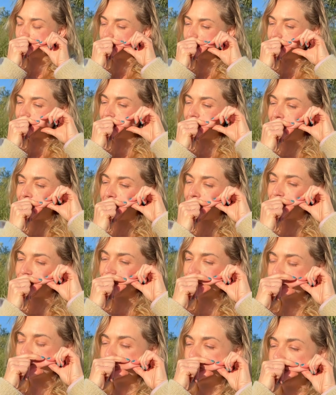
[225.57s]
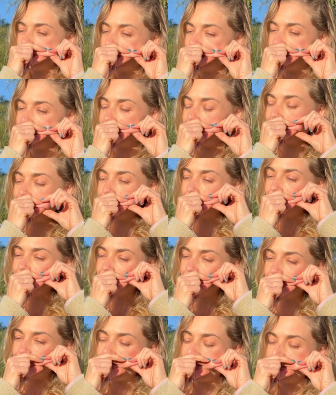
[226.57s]
But I just want to
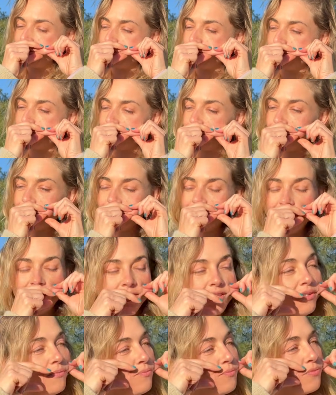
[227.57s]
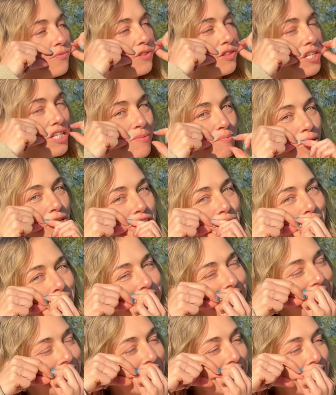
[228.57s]
let you know that this
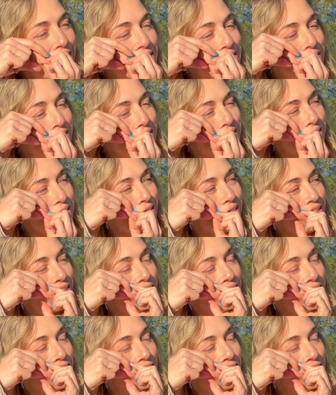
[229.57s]
possibility exists